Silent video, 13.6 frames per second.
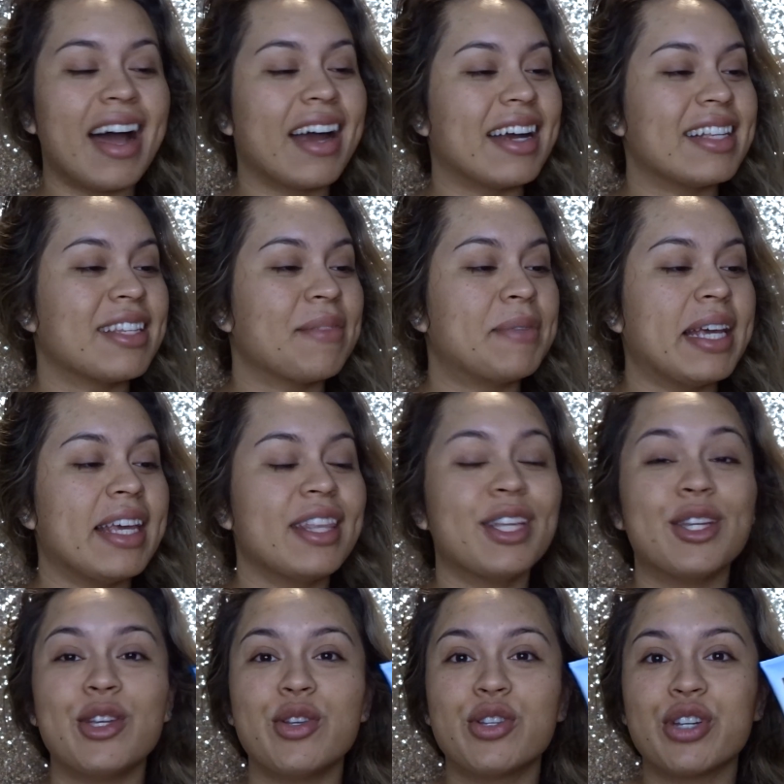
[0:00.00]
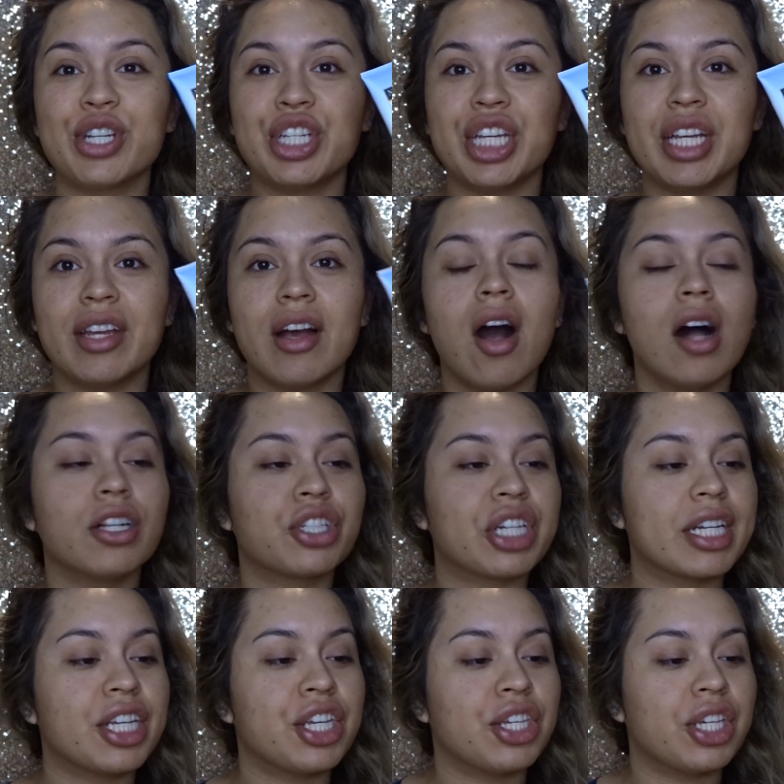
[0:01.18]
Alright, so I'm taking the Neutrogena
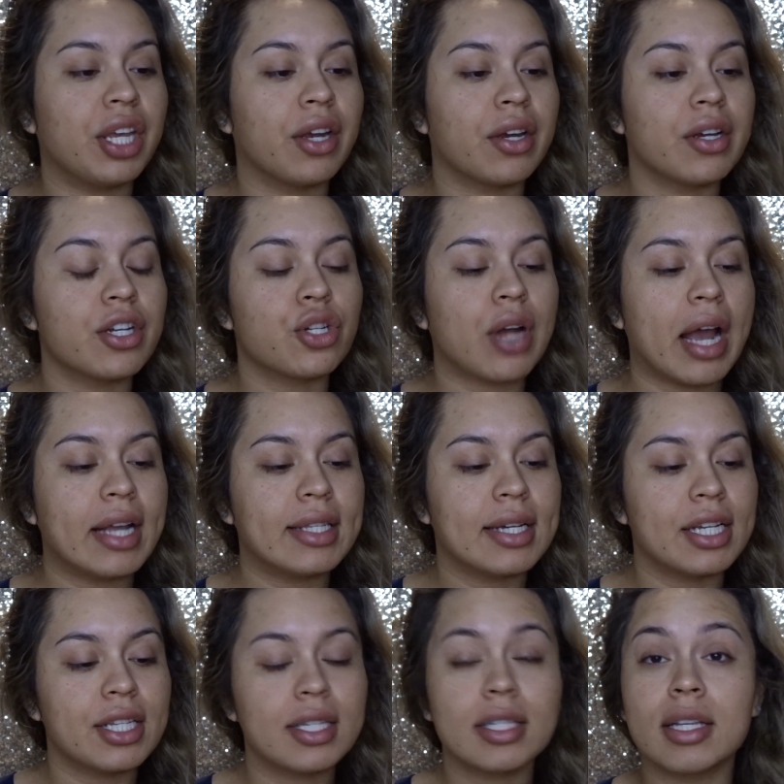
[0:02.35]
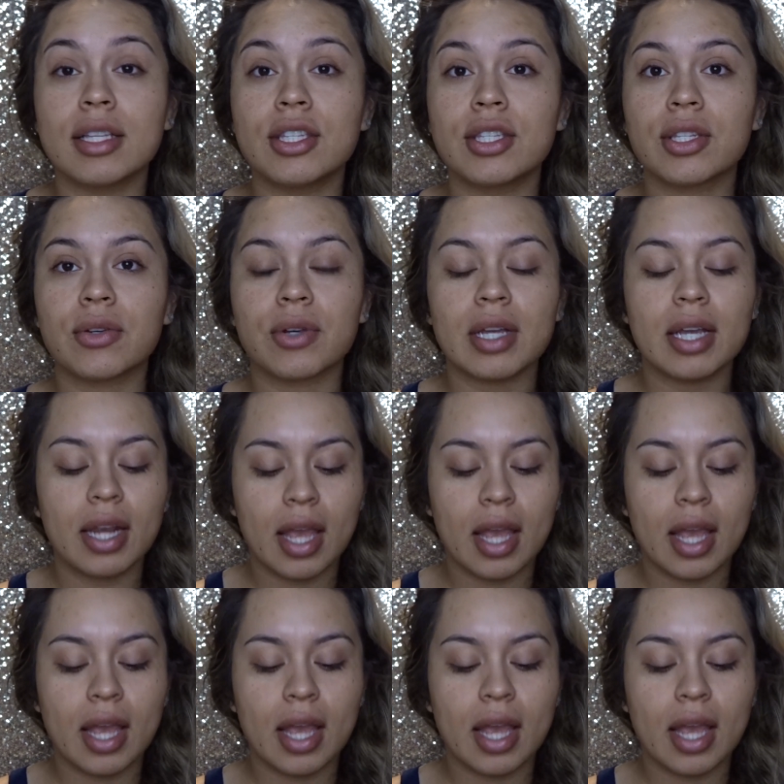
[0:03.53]
Ultra Sheer Dry Touch Sunscreen,